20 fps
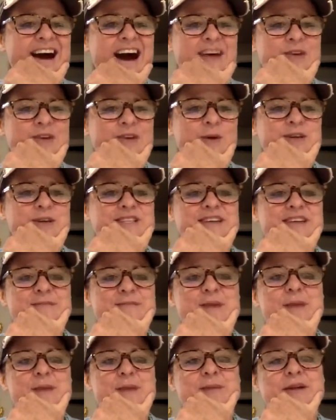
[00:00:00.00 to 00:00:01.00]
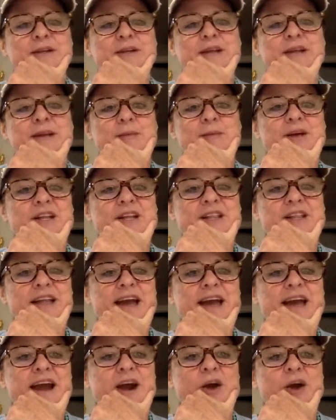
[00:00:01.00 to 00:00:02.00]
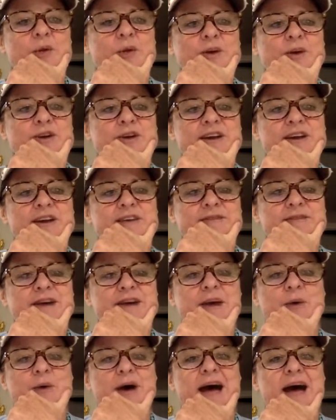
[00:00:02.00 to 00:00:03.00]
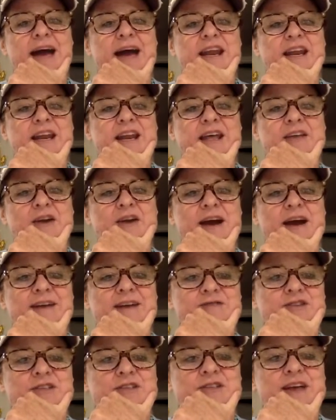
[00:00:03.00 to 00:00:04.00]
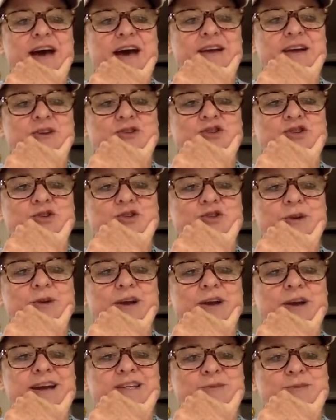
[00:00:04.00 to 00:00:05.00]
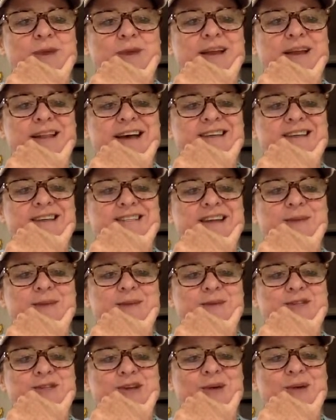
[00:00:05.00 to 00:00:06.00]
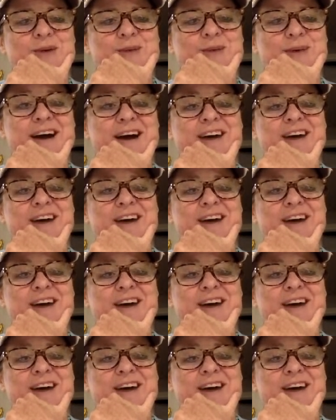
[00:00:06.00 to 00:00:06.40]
I've always loved my middle name, Claire. Wondering if I will add another after that. Super nice. My last name is already